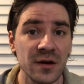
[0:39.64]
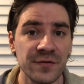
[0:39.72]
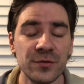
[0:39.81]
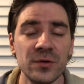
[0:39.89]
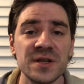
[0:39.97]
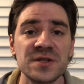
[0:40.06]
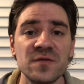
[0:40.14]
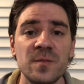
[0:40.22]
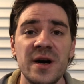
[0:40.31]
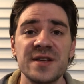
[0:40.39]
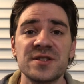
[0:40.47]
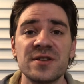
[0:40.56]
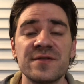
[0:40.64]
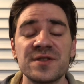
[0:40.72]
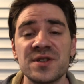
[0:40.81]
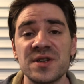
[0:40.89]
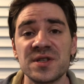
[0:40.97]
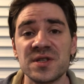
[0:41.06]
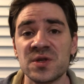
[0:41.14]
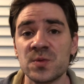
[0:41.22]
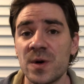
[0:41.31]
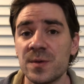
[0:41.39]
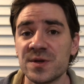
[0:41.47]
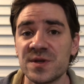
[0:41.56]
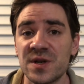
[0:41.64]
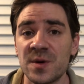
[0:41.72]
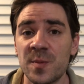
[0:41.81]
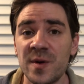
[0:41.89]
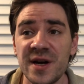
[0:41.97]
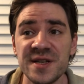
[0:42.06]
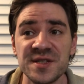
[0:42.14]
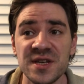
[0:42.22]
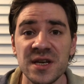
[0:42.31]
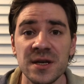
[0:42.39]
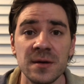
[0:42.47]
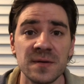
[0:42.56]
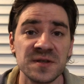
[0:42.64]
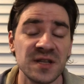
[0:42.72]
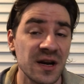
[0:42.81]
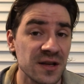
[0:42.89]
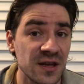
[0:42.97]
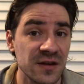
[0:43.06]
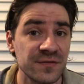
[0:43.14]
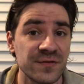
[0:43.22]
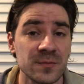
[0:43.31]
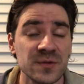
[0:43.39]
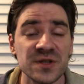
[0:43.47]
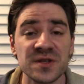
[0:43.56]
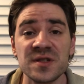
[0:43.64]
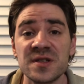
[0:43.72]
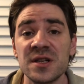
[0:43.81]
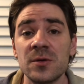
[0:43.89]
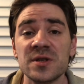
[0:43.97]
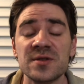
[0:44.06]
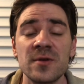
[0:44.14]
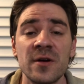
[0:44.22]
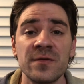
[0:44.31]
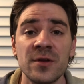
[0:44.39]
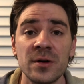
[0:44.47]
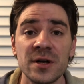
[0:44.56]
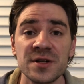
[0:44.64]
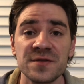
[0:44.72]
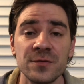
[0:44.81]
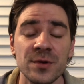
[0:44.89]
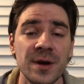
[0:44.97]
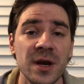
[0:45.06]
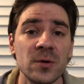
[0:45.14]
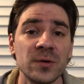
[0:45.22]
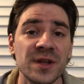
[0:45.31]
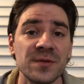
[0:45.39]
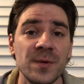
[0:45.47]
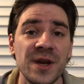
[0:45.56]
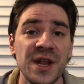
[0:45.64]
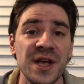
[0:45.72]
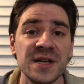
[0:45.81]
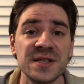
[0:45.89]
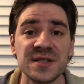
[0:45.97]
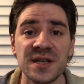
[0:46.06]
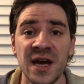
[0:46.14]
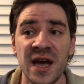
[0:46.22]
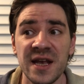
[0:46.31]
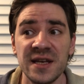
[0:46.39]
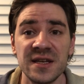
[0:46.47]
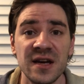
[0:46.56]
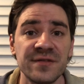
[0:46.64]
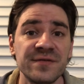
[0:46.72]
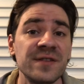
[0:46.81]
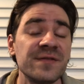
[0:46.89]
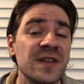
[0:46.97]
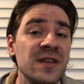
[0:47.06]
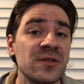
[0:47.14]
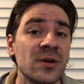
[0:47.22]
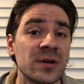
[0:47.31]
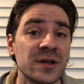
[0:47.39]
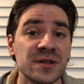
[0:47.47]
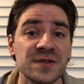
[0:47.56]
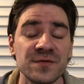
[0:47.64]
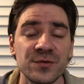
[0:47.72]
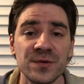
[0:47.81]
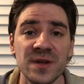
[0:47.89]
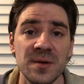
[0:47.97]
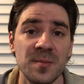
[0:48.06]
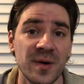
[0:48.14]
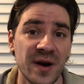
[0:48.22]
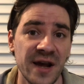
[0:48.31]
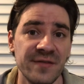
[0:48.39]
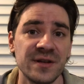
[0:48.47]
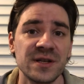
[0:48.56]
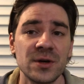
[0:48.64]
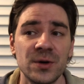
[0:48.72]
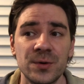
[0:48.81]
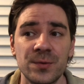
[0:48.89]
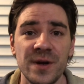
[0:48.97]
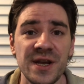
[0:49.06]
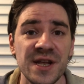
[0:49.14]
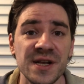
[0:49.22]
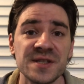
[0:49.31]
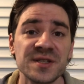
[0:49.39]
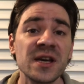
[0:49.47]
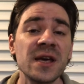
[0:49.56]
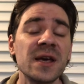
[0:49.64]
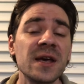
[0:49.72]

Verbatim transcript: full list of my services as well as their pricing starting from just as little as $12 for the recorded readings and uh, $15 for the private call readings